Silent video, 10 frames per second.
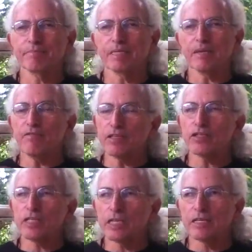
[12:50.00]
and
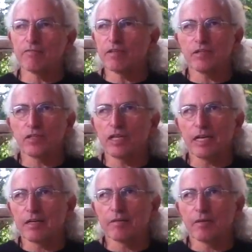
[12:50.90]
eventually very
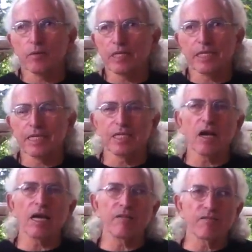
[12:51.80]
quickly he
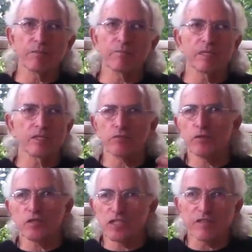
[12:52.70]
died from
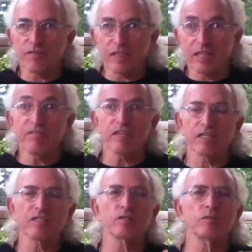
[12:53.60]
cirrhosis of the liver
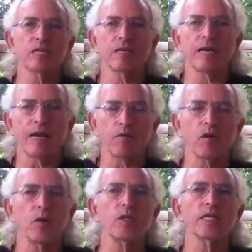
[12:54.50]
because he was
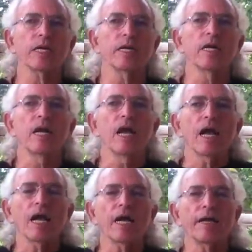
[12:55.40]
alcohol.
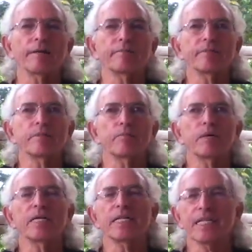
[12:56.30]

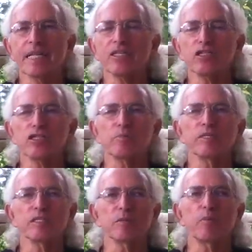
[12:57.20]
But that's just
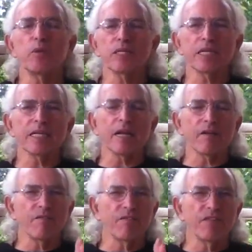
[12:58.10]
brings to the point
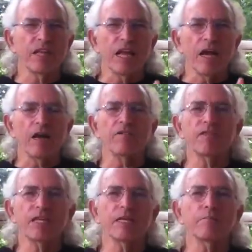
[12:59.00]

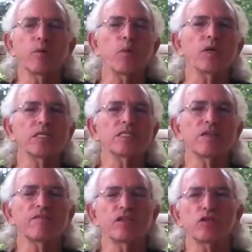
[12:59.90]
of the importance
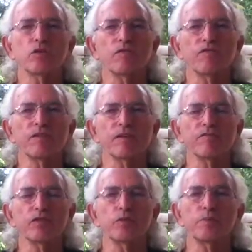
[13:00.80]
of the short finger
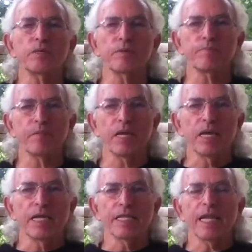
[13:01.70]
of Jupiter.
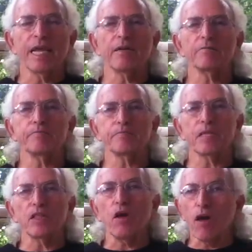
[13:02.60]
Now
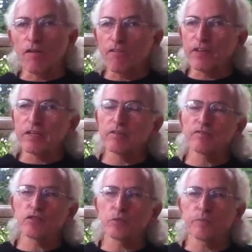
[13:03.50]
the long finger
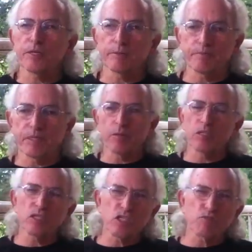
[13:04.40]
of Jupiter,
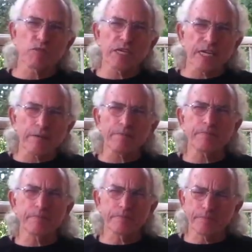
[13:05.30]
which is rare,
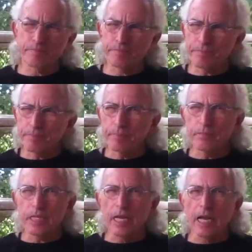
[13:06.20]

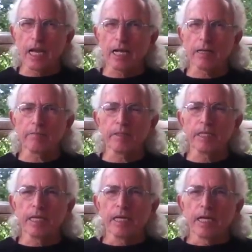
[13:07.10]

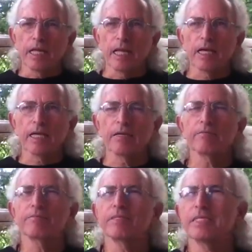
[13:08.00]

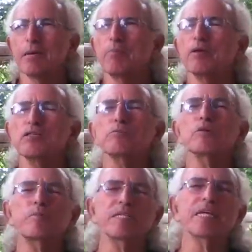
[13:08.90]
the person
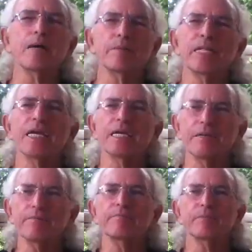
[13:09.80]
will be
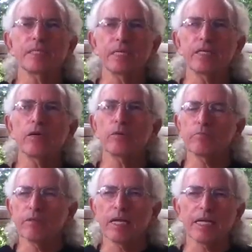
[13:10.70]
dominating, you know,
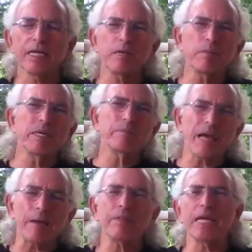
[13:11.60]
and it could be
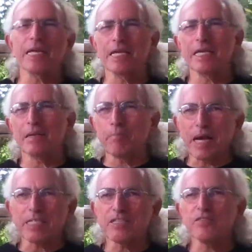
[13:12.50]
dominating in a
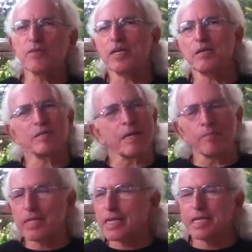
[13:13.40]
positive way or
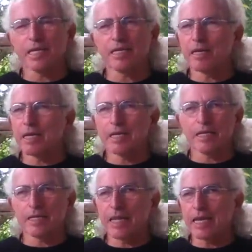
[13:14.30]
dominating in
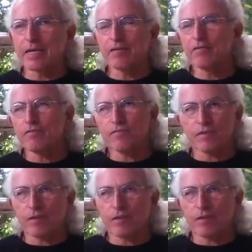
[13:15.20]
a negative